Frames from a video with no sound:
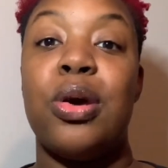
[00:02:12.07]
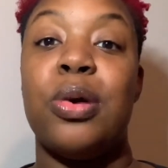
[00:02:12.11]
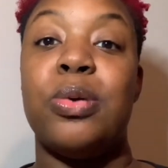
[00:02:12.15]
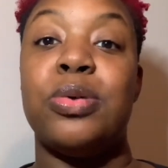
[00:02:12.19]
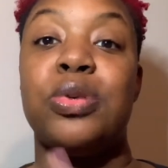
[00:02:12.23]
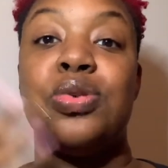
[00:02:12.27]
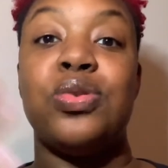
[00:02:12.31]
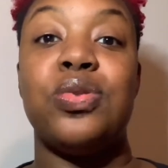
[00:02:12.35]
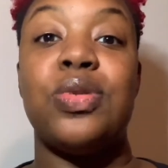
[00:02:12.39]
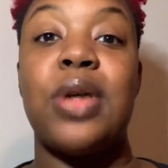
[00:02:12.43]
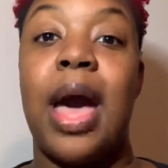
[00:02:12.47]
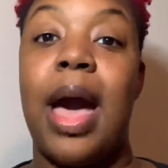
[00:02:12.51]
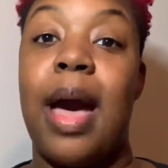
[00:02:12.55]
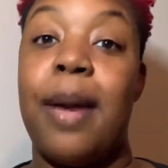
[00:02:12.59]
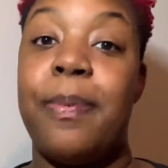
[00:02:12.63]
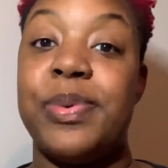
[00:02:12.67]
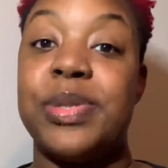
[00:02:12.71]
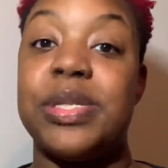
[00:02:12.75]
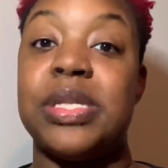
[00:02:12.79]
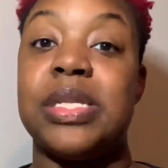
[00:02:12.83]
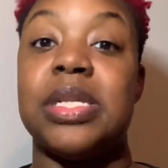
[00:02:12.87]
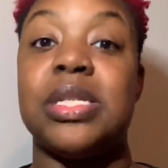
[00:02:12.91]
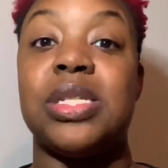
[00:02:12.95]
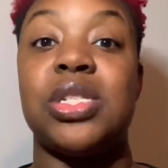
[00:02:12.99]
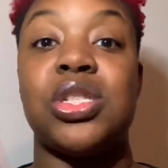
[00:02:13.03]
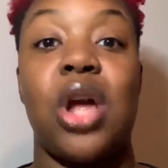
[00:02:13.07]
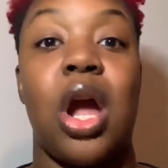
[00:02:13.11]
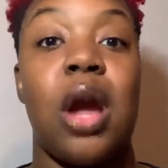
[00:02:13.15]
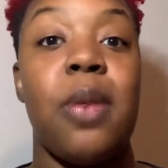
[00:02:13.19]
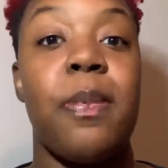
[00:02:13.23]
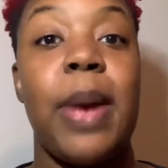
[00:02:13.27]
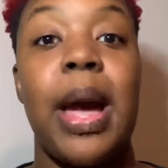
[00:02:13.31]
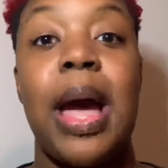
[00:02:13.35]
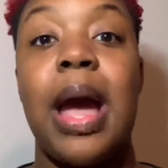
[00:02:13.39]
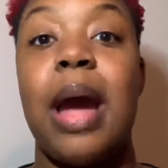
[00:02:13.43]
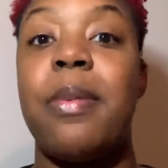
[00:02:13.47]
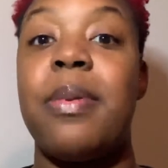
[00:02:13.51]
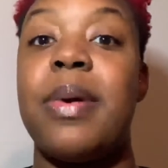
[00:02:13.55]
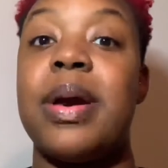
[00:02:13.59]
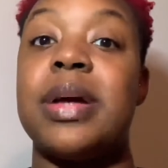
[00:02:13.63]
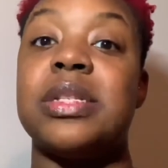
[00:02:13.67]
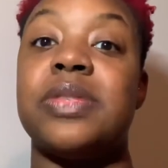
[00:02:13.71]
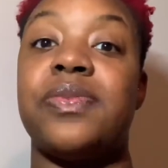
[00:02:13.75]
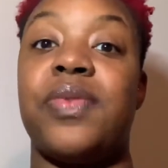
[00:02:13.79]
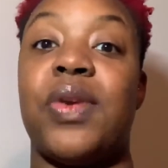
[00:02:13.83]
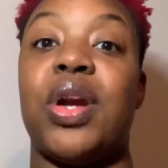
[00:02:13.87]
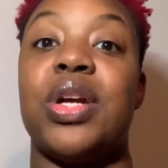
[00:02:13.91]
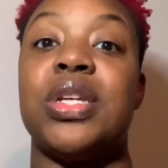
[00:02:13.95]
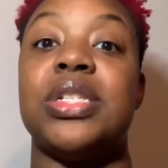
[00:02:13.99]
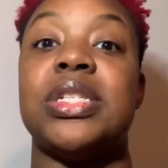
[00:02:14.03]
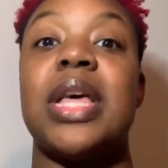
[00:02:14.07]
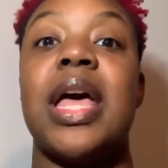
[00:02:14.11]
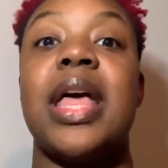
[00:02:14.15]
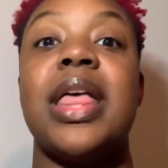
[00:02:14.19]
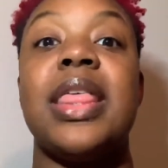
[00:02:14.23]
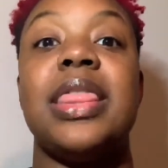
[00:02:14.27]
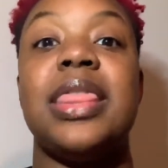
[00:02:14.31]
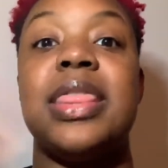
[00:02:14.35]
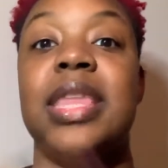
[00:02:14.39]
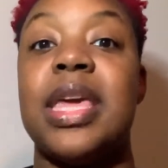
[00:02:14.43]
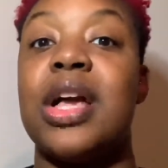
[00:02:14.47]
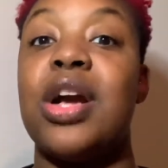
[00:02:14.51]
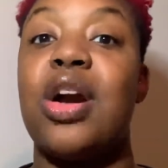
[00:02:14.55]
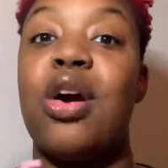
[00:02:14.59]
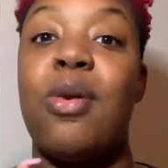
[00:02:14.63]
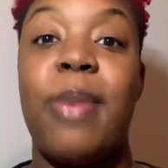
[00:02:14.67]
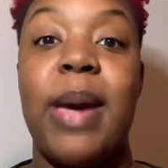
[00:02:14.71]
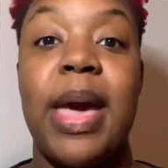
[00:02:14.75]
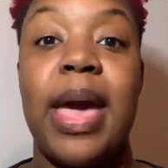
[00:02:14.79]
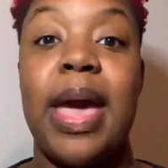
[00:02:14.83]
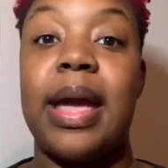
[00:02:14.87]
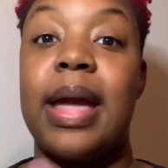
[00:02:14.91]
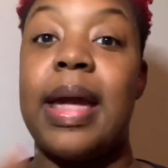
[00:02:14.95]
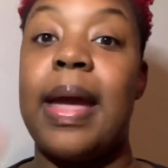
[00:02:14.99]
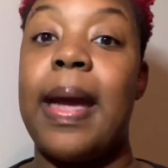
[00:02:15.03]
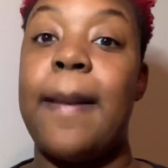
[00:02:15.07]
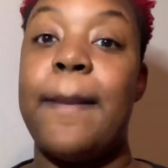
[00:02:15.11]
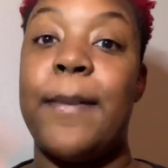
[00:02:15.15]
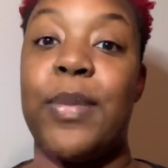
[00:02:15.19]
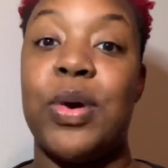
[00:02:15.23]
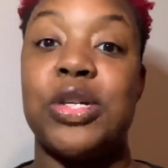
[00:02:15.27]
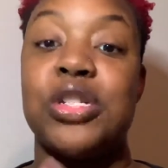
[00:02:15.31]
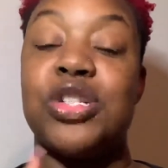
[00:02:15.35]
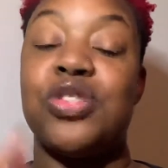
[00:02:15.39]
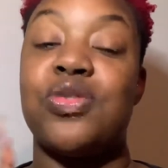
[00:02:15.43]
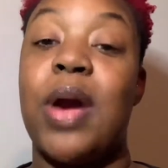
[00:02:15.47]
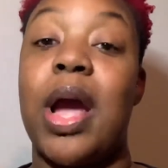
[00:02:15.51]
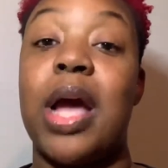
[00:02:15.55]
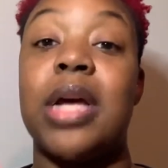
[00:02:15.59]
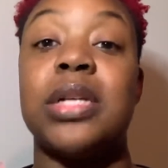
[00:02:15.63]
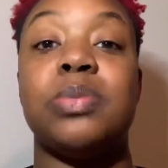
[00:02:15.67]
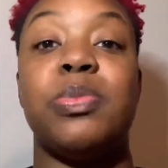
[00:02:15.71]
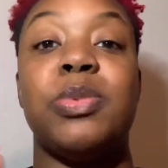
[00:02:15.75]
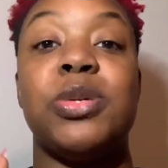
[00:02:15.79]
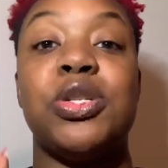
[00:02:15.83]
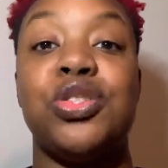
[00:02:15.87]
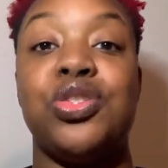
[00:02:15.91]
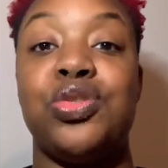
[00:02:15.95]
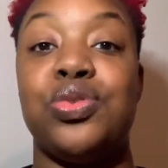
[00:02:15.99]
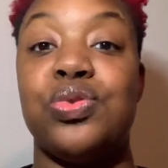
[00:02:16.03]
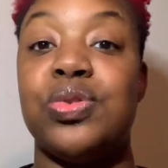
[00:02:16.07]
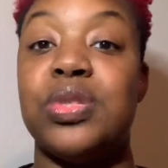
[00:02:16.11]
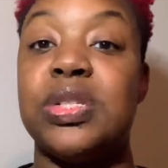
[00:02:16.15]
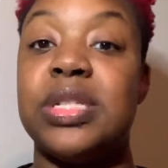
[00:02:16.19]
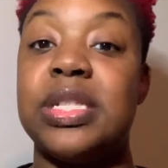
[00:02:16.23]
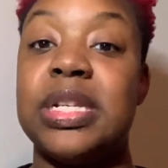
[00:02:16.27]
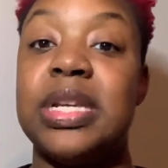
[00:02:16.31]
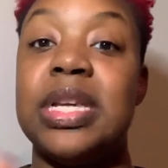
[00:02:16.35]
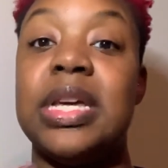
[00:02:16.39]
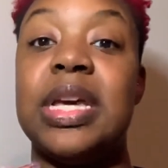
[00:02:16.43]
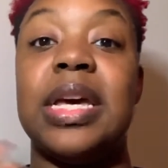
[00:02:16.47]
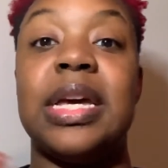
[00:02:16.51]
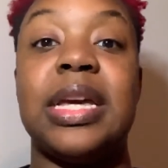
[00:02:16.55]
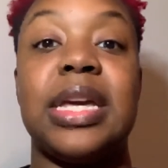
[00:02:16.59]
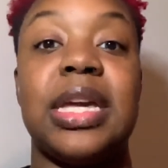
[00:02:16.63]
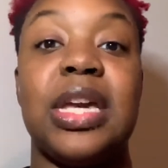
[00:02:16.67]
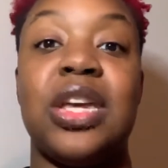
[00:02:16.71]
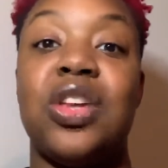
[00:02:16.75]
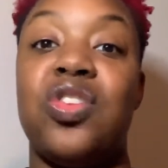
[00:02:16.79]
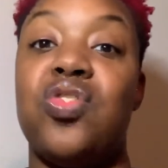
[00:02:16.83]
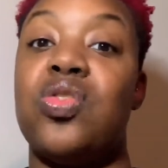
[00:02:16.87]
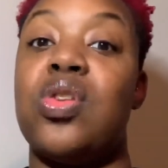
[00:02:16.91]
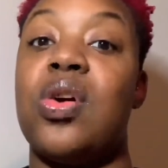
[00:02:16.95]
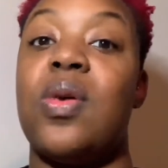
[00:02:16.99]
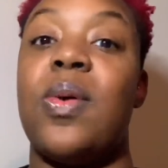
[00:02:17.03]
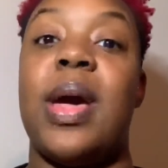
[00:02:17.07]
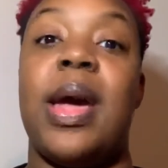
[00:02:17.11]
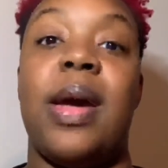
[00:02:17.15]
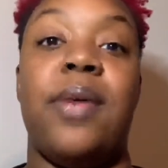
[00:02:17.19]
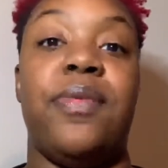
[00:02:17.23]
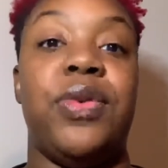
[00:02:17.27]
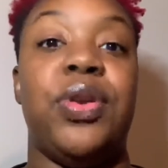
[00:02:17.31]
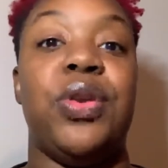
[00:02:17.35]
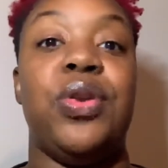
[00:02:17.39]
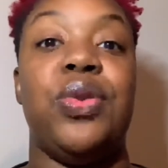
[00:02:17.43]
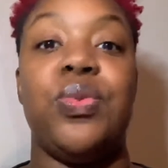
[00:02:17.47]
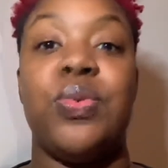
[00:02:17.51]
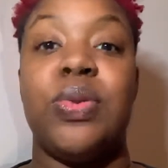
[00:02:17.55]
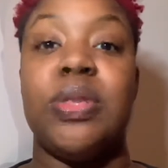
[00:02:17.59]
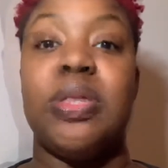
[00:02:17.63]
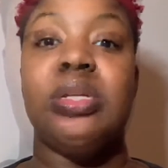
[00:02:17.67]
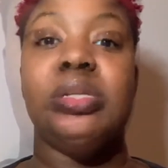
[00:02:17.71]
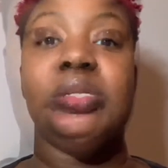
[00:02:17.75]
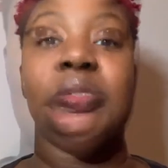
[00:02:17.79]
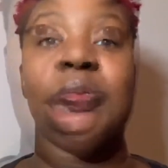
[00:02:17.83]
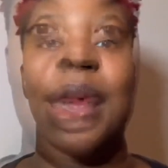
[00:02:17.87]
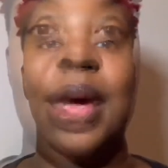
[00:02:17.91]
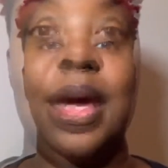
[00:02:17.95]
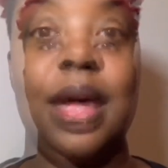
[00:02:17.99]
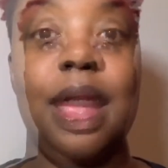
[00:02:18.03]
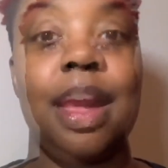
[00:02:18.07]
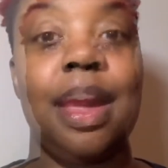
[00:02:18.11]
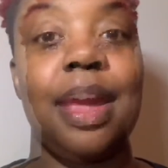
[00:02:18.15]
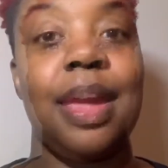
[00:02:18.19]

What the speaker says: do the opposite. Start my eyebrows first, then go back and moisturize. But you'll see, again, you don't have to do it this way.